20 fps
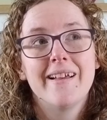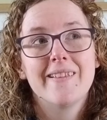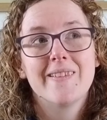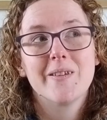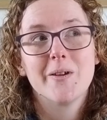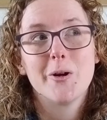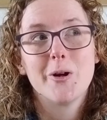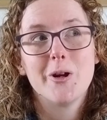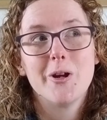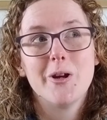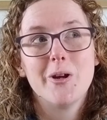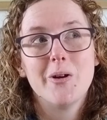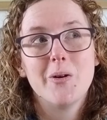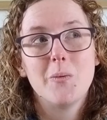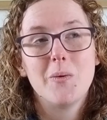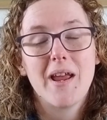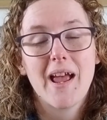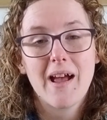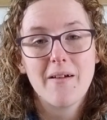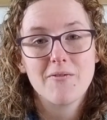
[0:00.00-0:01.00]
So
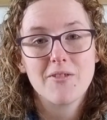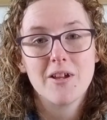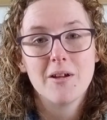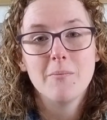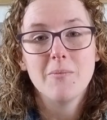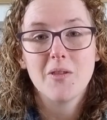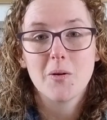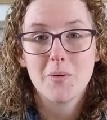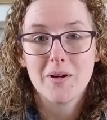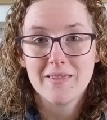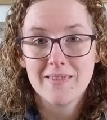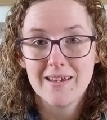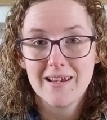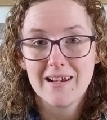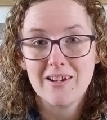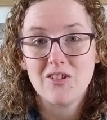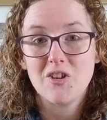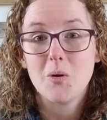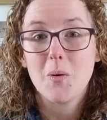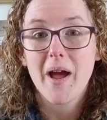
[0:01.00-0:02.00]
we have them. The one
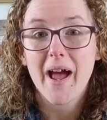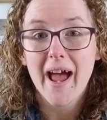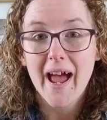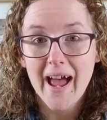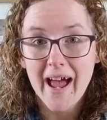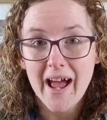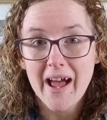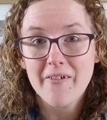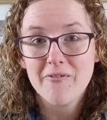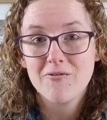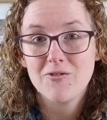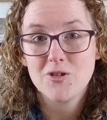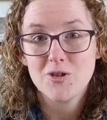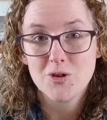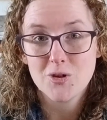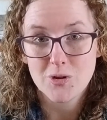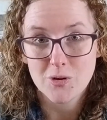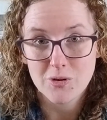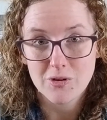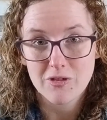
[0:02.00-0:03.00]
thing is you have
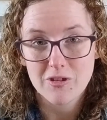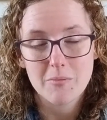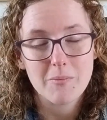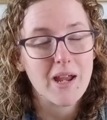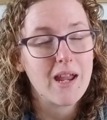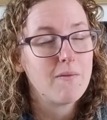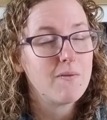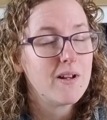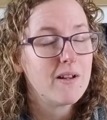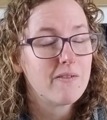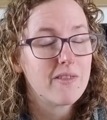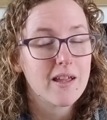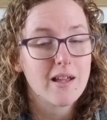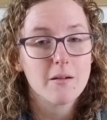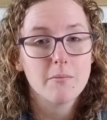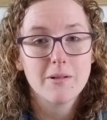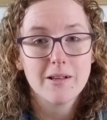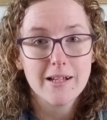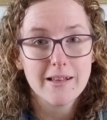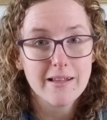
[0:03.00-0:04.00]
to cook them. Even if they're
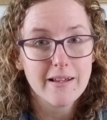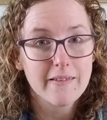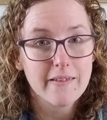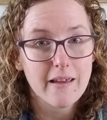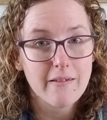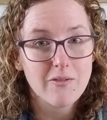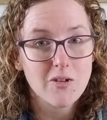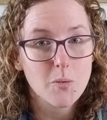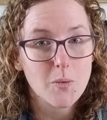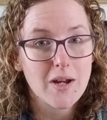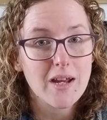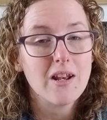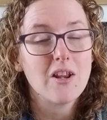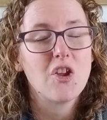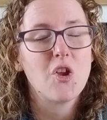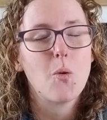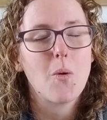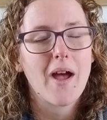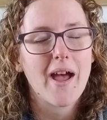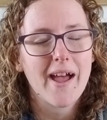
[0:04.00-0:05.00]
completely safe to
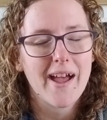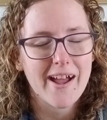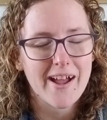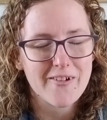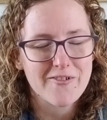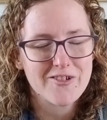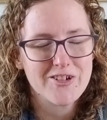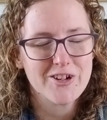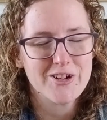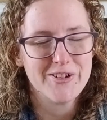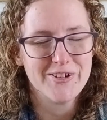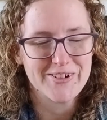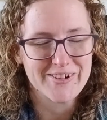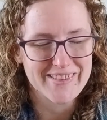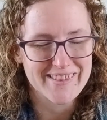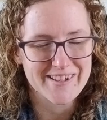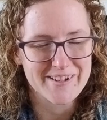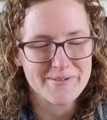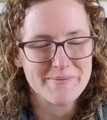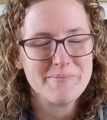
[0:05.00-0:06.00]
eat, you have to
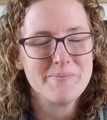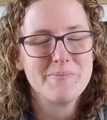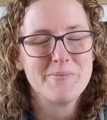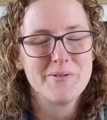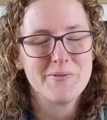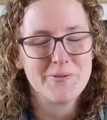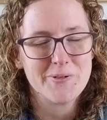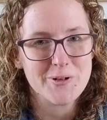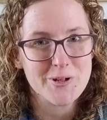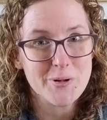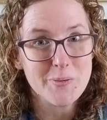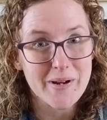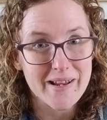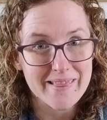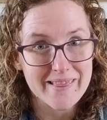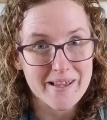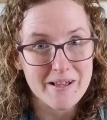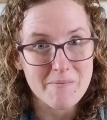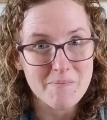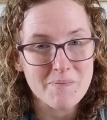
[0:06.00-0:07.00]
cook them before you
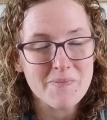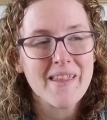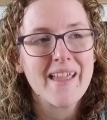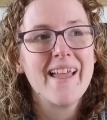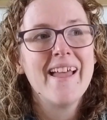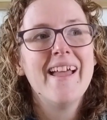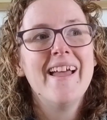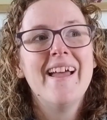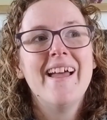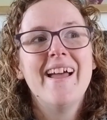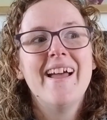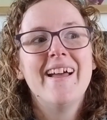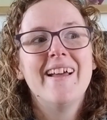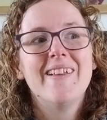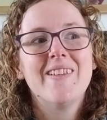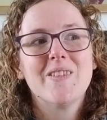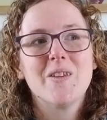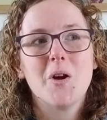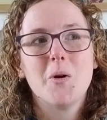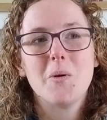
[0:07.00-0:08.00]
eat them.
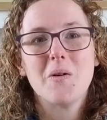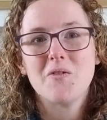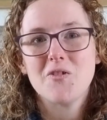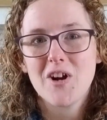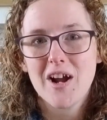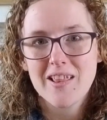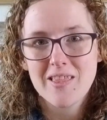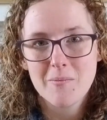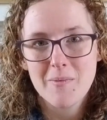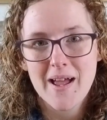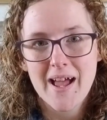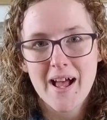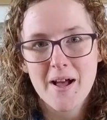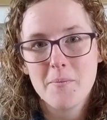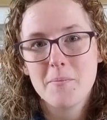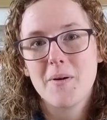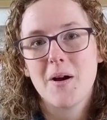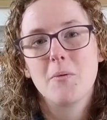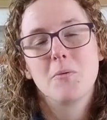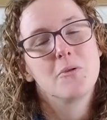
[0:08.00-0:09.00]
So we've dried them
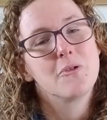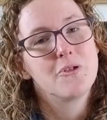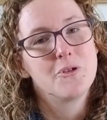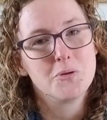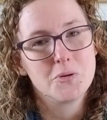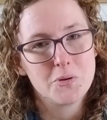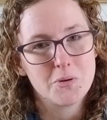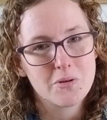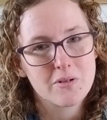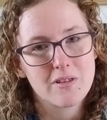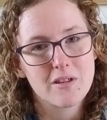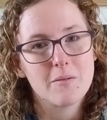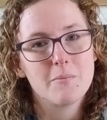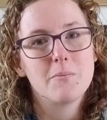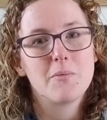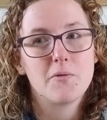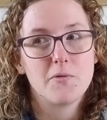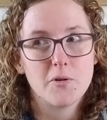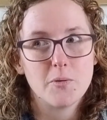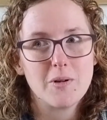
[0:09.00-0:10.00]
out, but we'll still cook
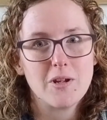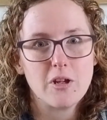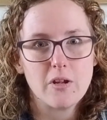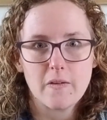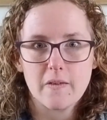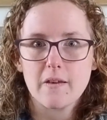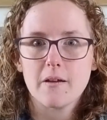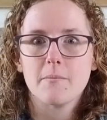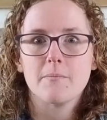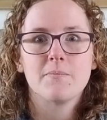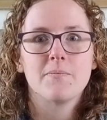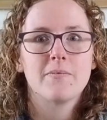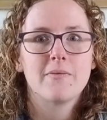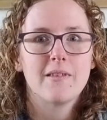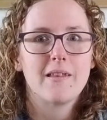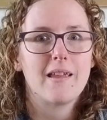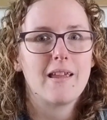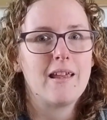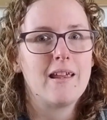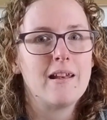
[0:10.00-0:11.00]
them before we use them
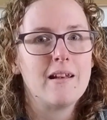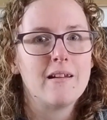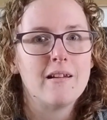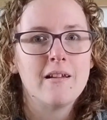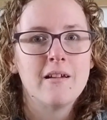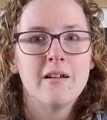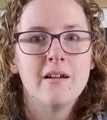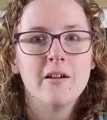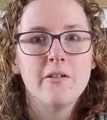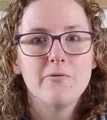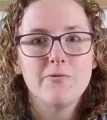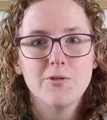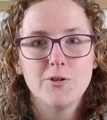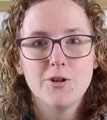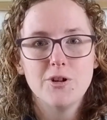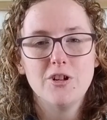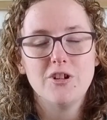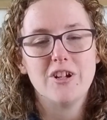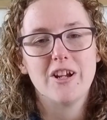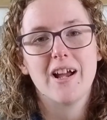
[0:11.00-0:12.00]
in
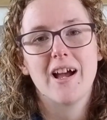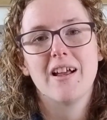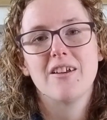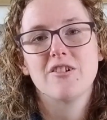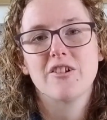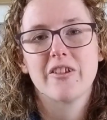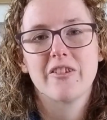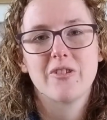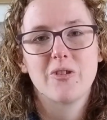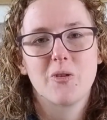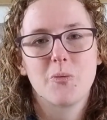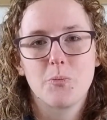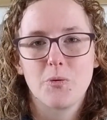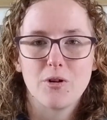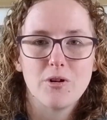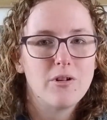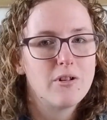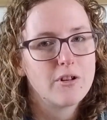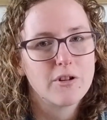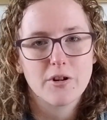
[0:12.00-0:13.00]
food. You can't just
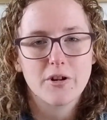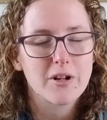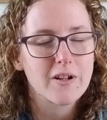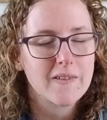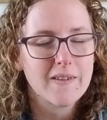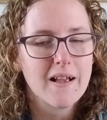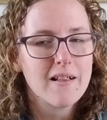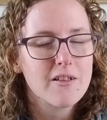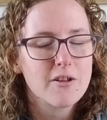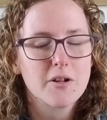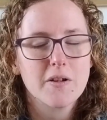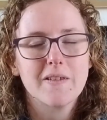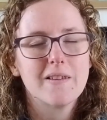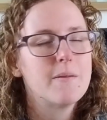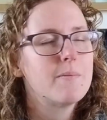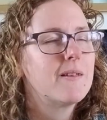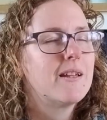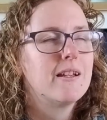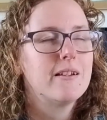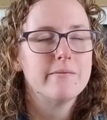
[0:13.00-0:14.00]
sprinkle it on a salad or
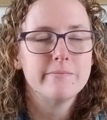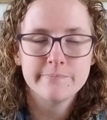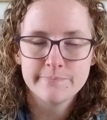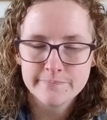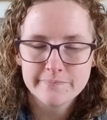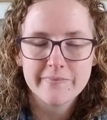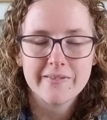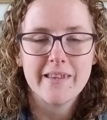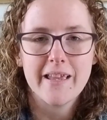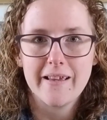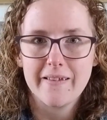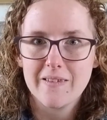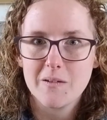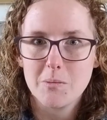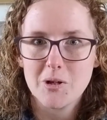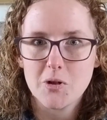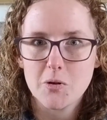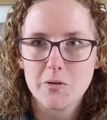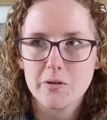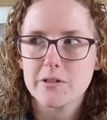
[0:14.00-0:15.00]
something. It needs
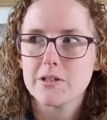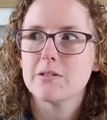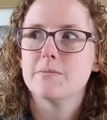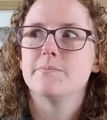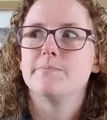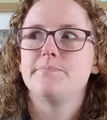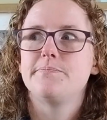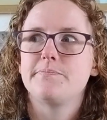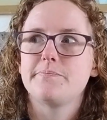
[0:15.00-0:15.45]
to be cooked.